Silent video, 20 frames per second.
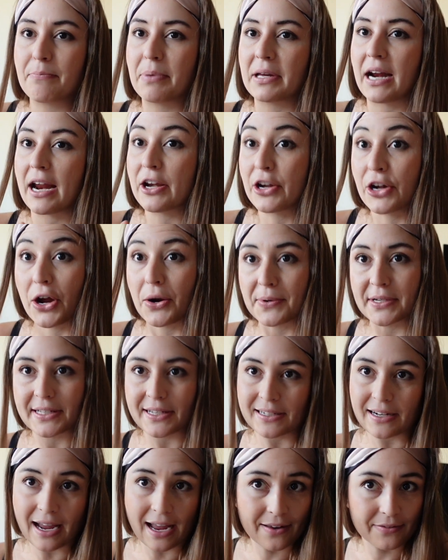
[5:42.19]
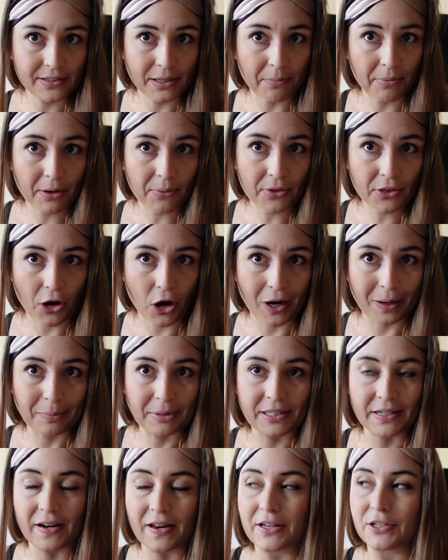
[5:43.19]
but I know it's gonna have something with
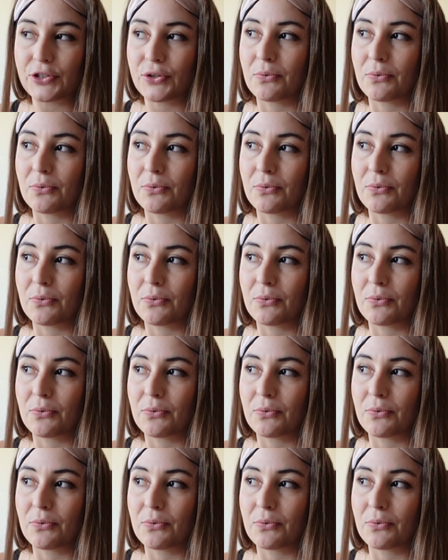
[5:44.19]
carbs in it.